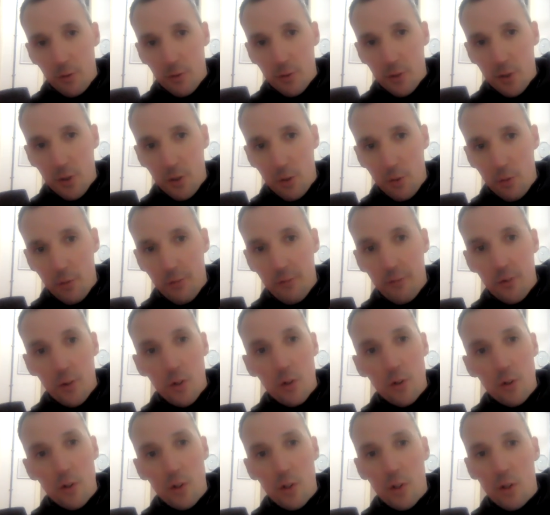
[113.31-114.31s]
to a
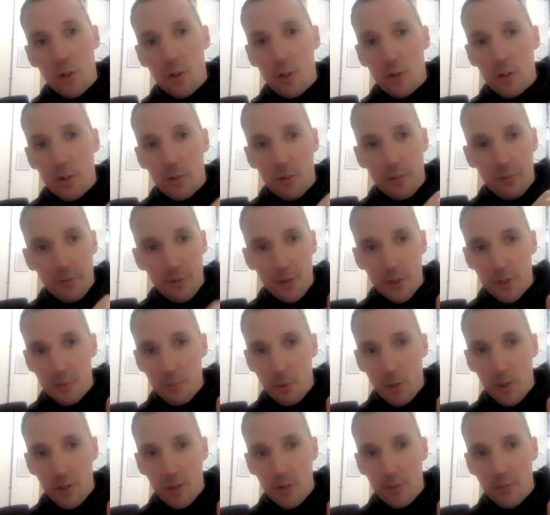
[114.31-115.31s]
phone call or a first
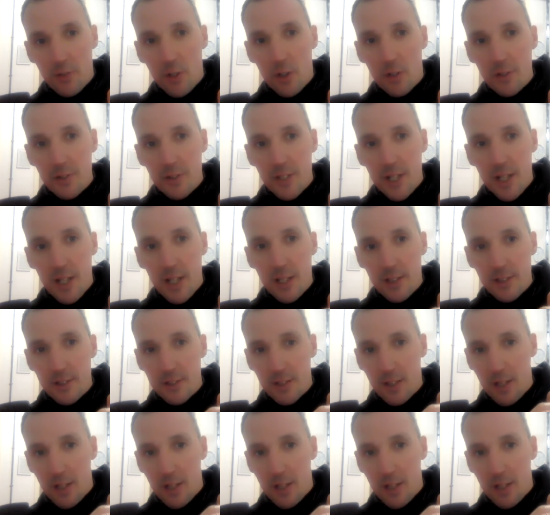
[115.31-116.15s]
point of contact?